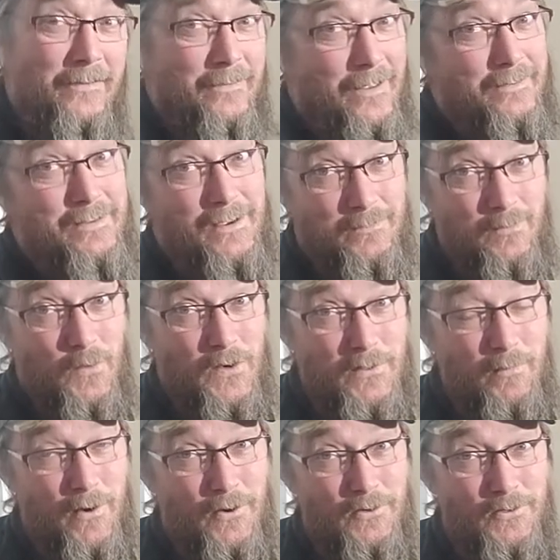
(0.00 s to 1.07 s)
That tells me which
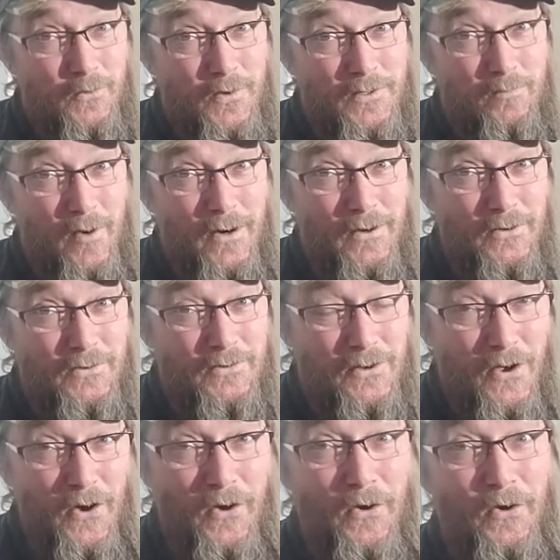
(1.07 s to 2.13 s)
breakers are which breakers.
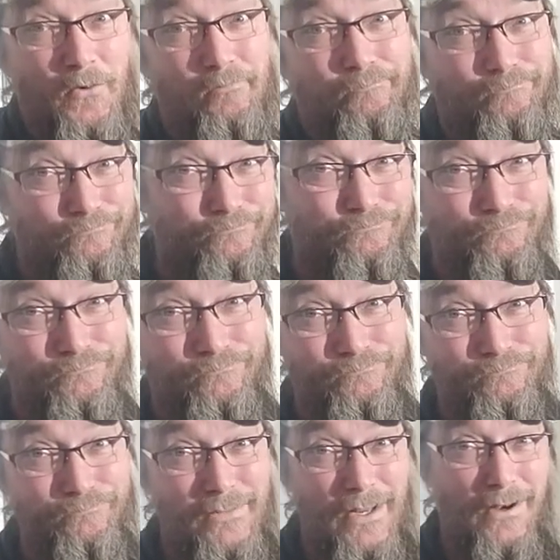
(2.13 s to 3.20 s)
So,
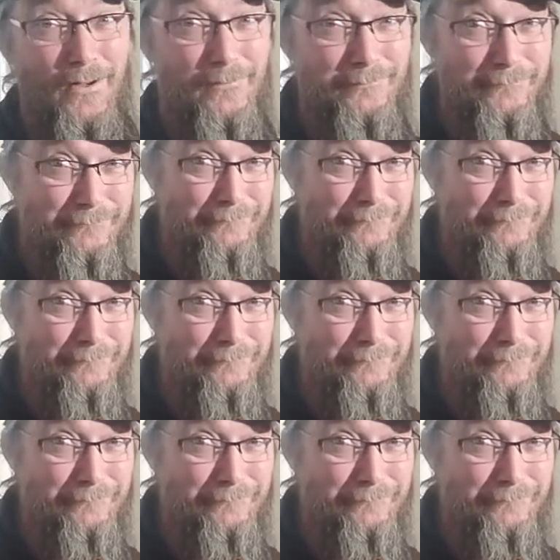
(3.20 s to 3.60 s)
you know,